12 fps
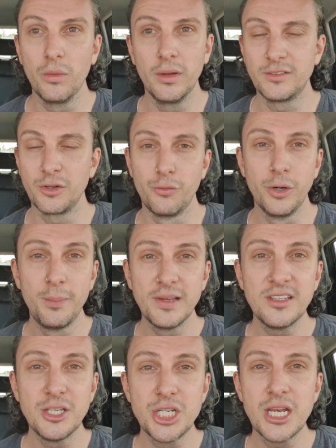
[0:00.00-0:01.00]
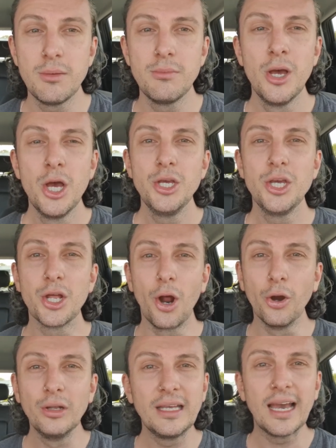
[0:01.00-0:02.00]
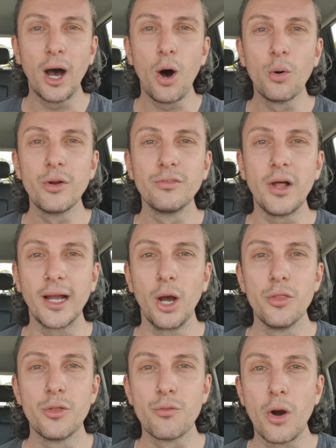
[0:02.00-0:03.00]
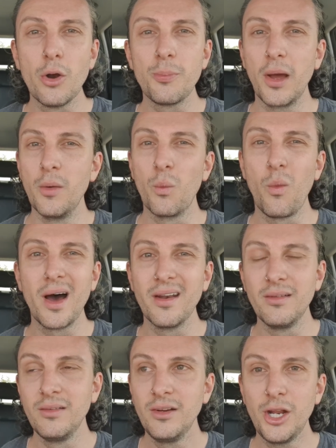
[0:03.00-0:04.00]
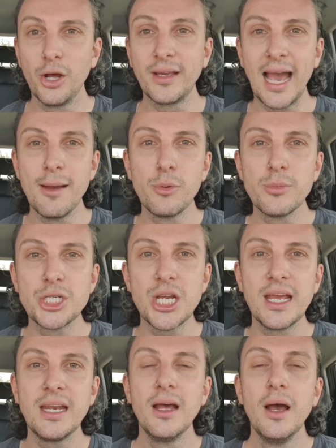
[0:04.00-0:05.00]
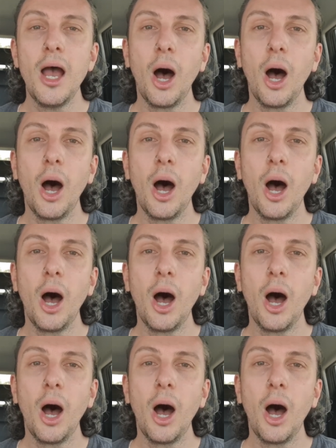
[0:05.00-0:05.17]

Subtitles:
it's a real busy gym, you can only get hold of like the rope and one, you know, cable machine,